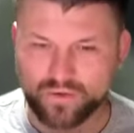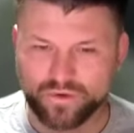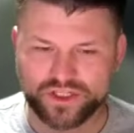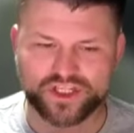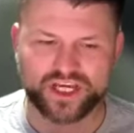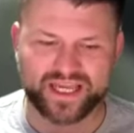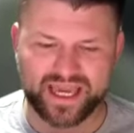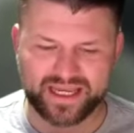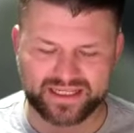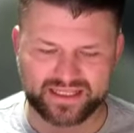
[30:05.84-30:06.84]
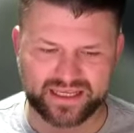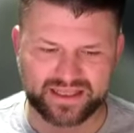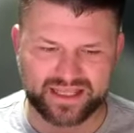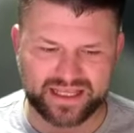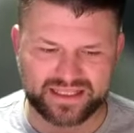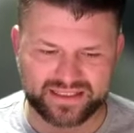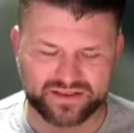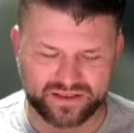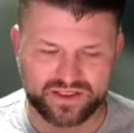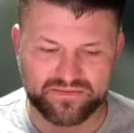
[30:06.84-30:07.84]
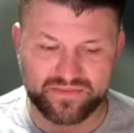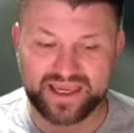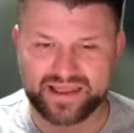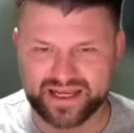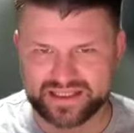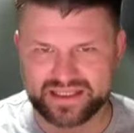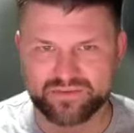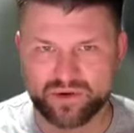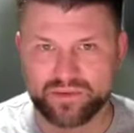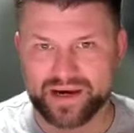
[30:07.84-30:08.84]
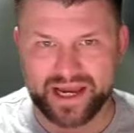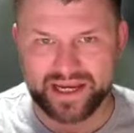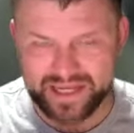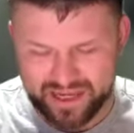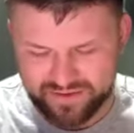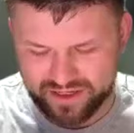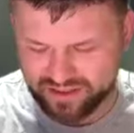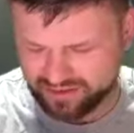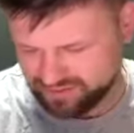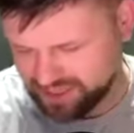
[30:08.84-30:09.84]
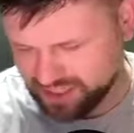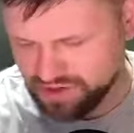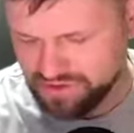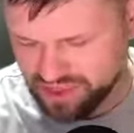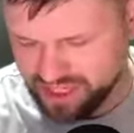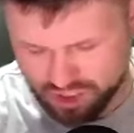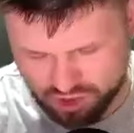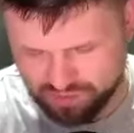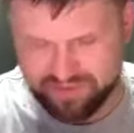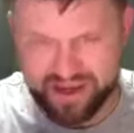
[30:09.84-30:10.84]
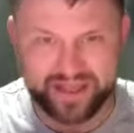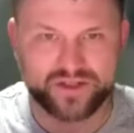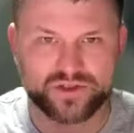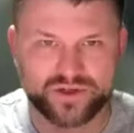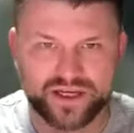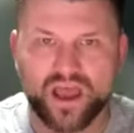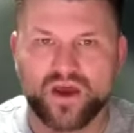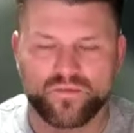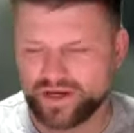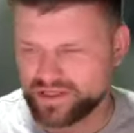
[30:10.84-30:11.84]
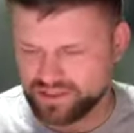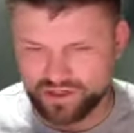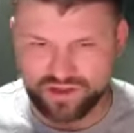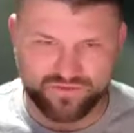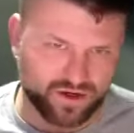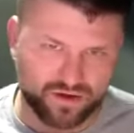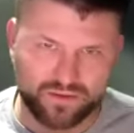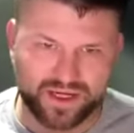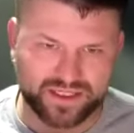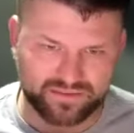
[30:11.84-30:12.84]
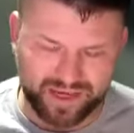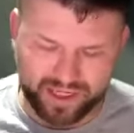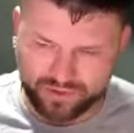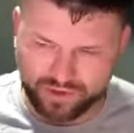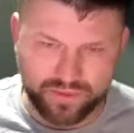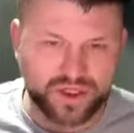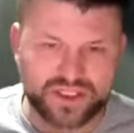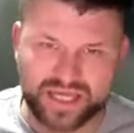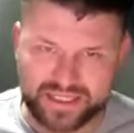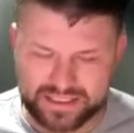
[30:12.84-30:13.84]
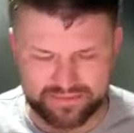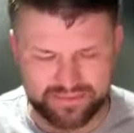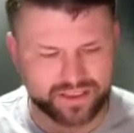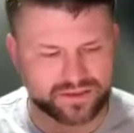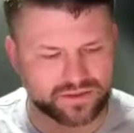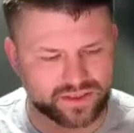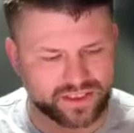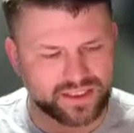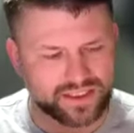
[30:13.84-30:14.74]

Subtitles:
which again, that's to me, that's the problem. I don't think it should be mandatory. Whereas, the federal one isn't mandatory, most states isn't mandatory.